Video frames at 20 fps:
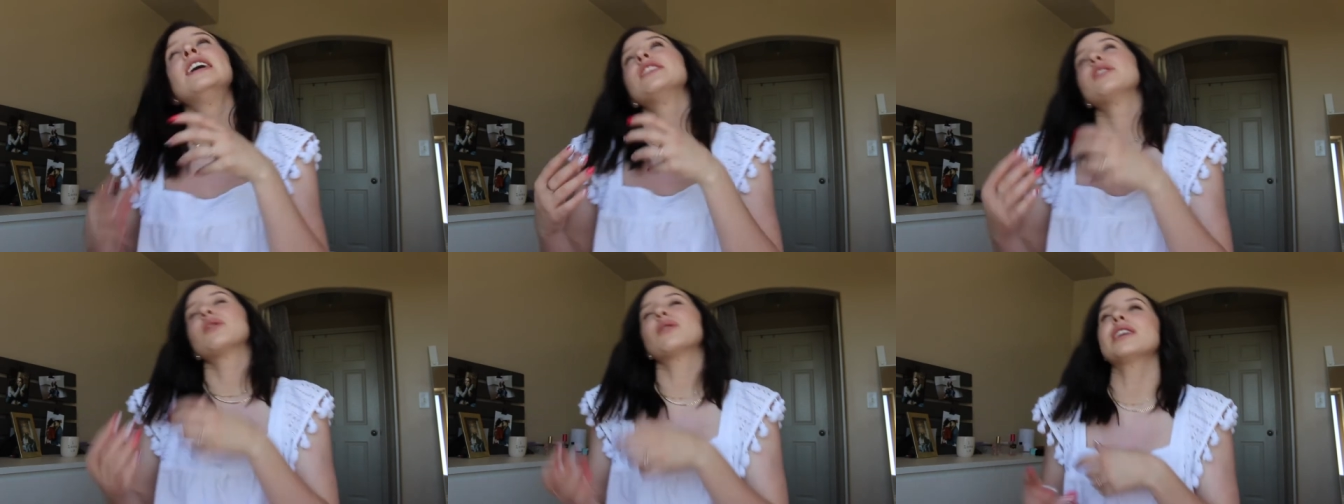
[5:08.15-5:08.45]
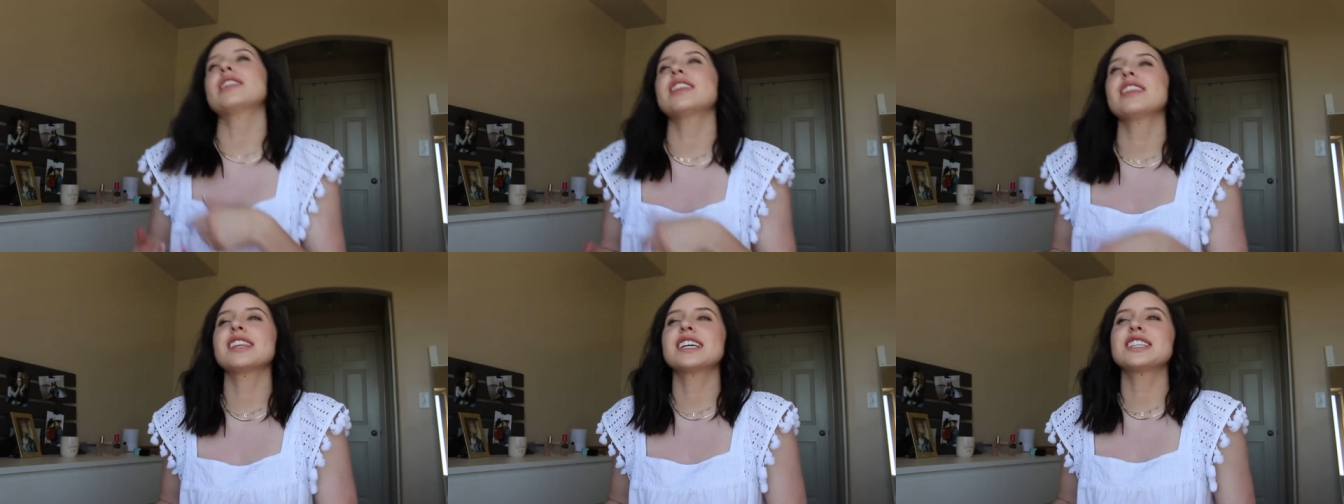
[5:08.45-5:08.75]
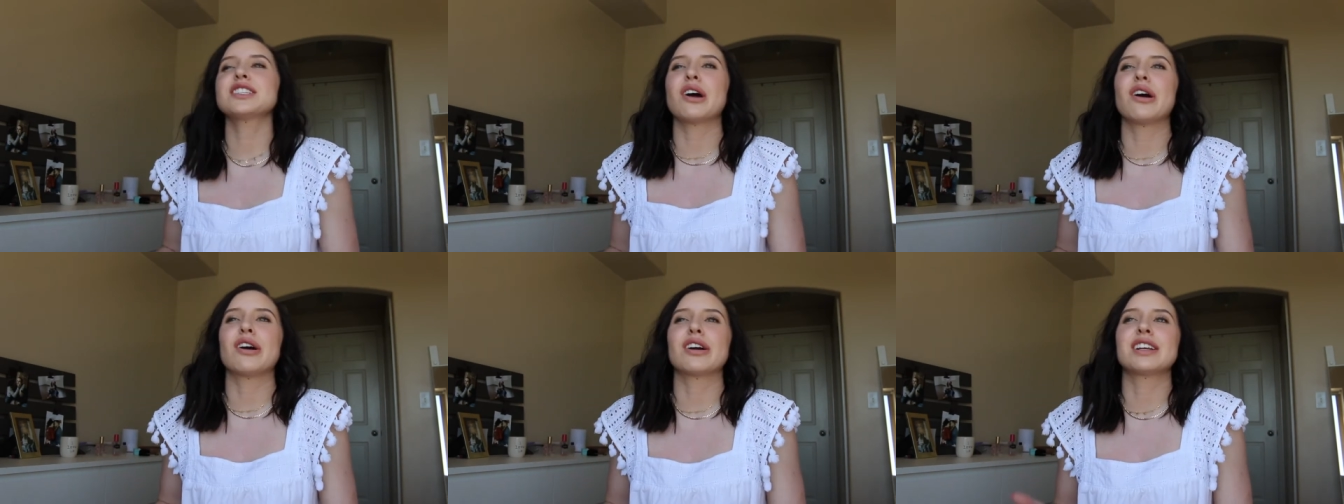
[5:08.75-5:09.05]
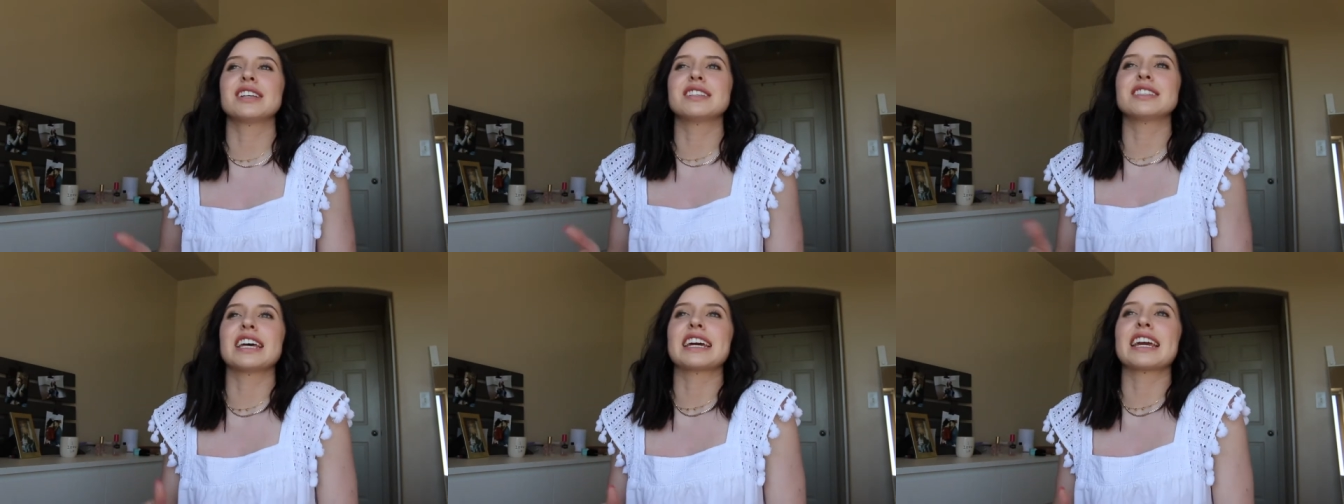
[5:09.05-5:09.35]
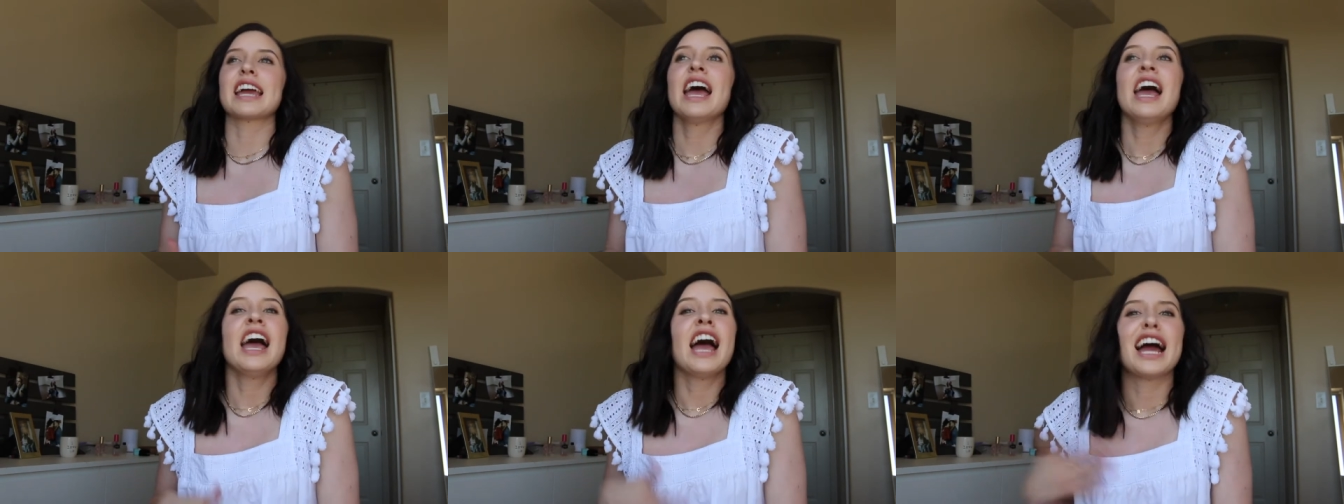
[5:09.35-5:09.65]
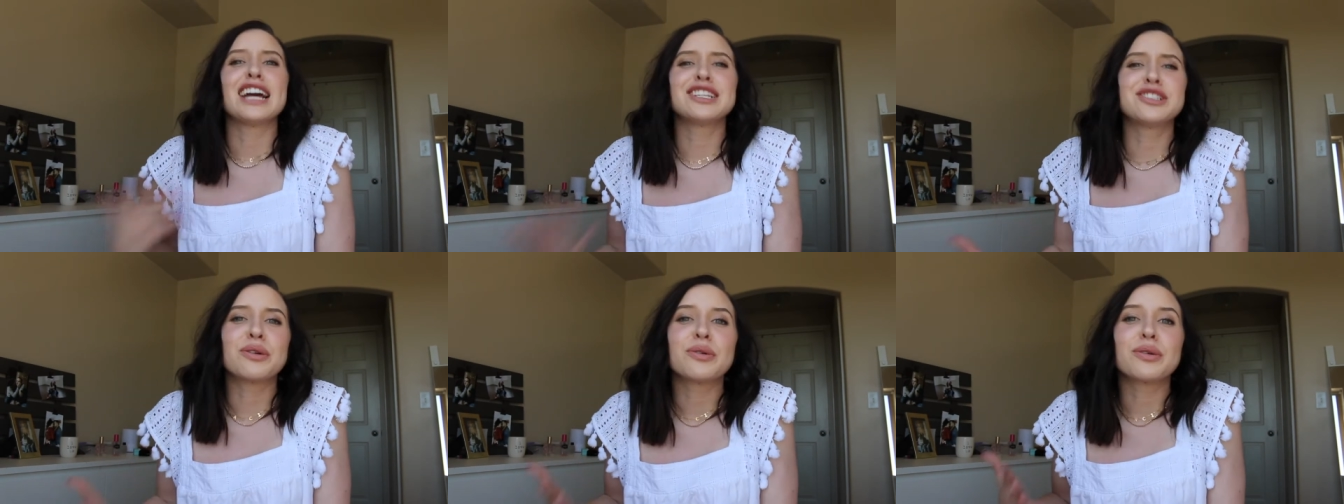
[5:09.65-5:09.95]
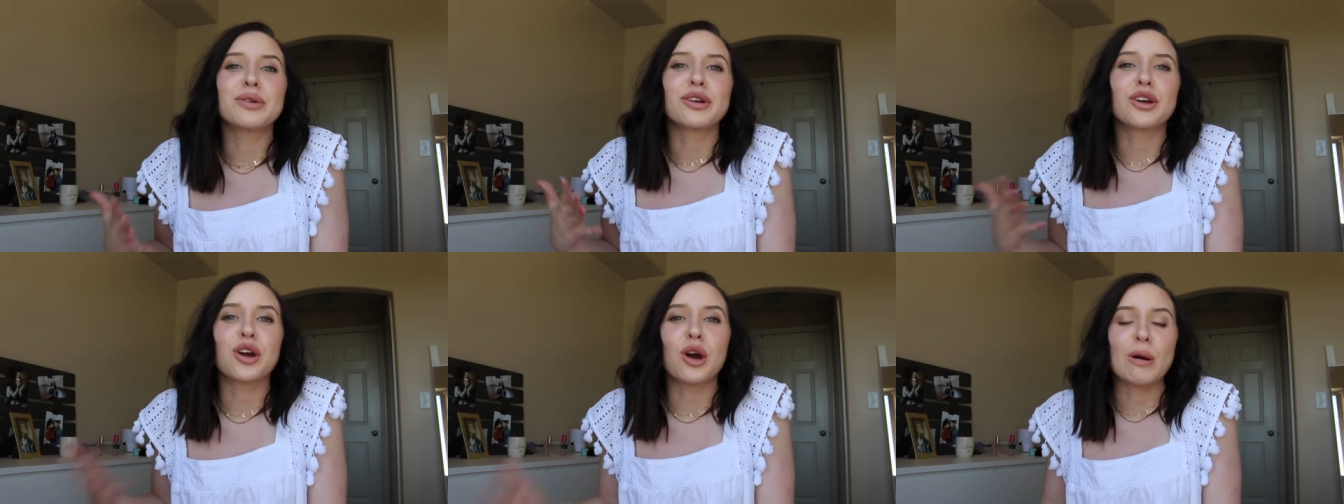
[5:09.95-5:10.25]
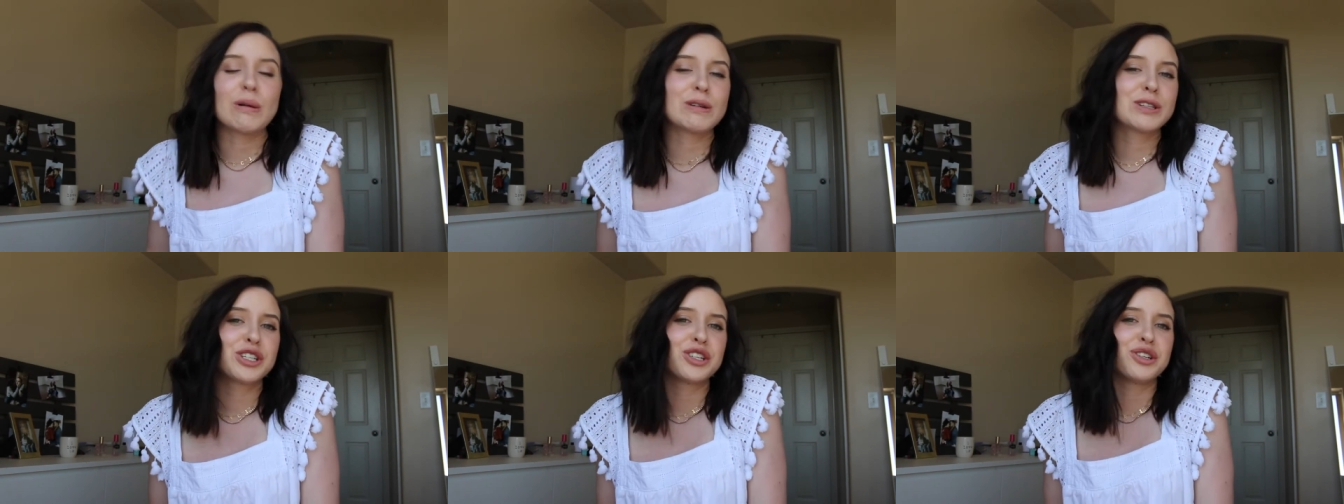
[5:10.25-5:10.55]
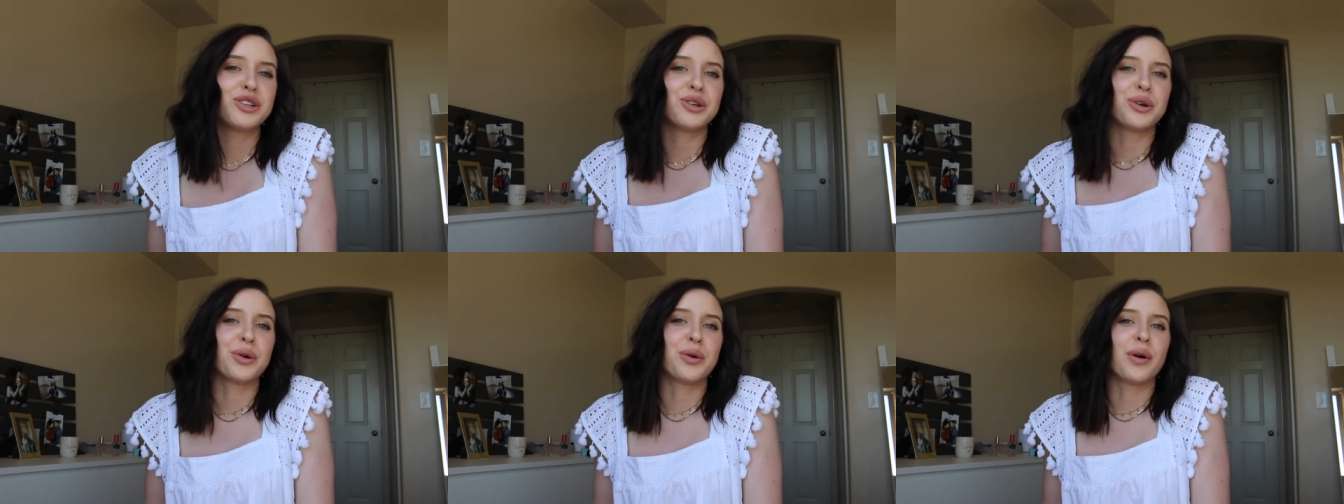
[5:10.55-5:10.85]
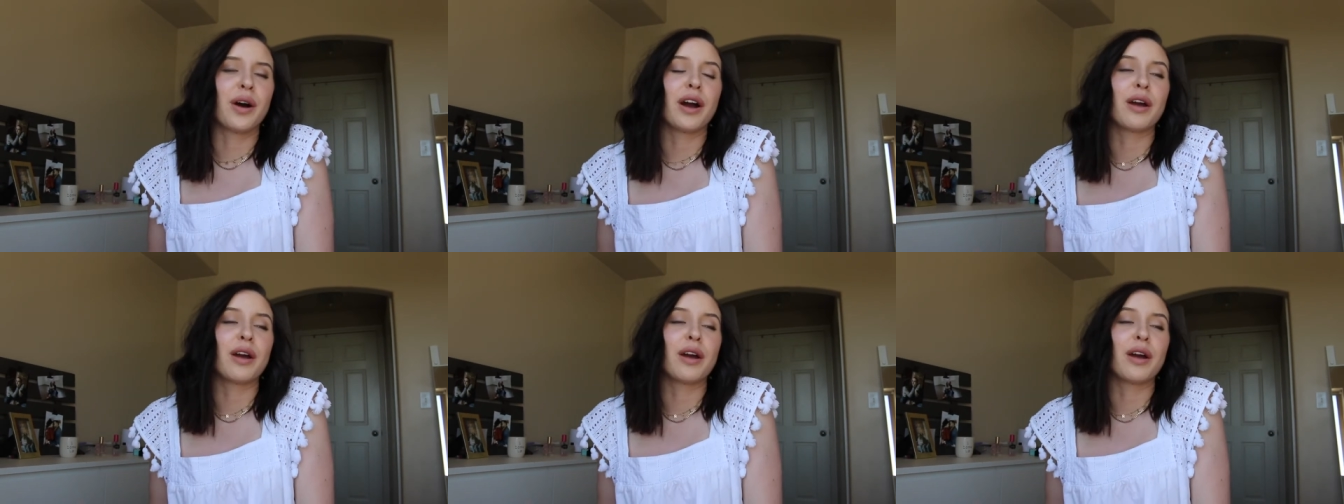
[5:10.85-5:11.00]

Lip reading: The only thing that's hard is, like, I don't go to